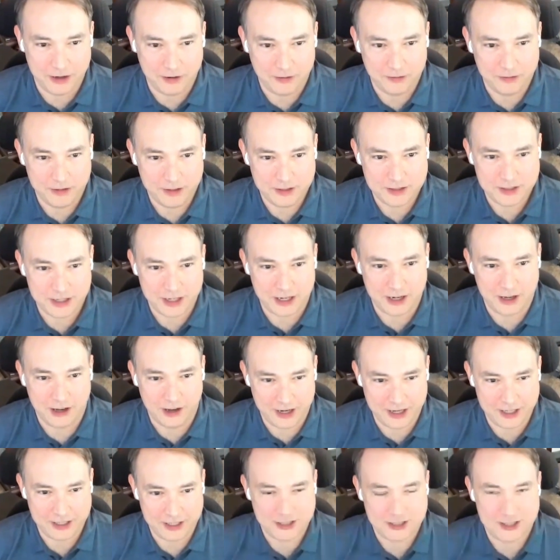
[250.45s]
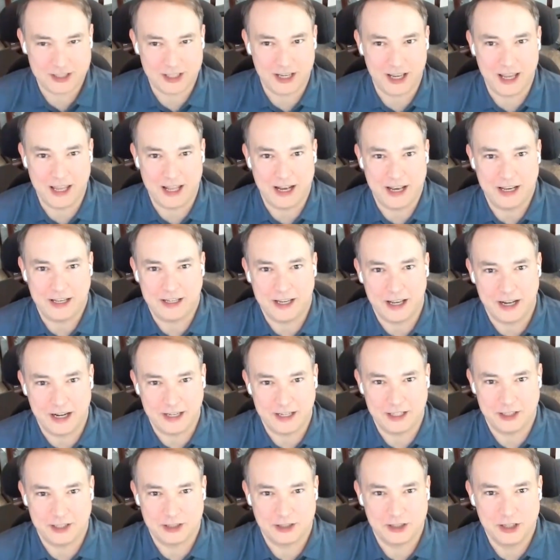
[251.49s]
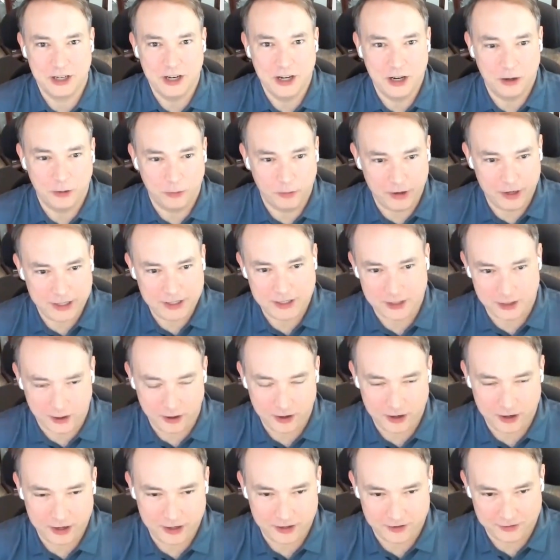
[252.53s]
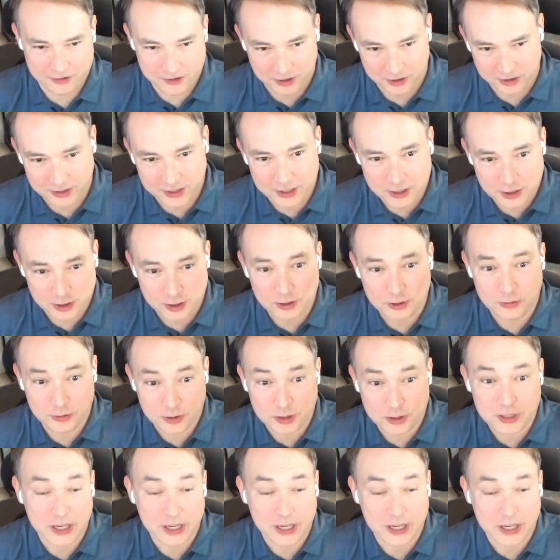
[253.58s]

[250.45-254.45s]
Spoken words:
it's kind of honest, and it kind of gets right to the heart of certain issues.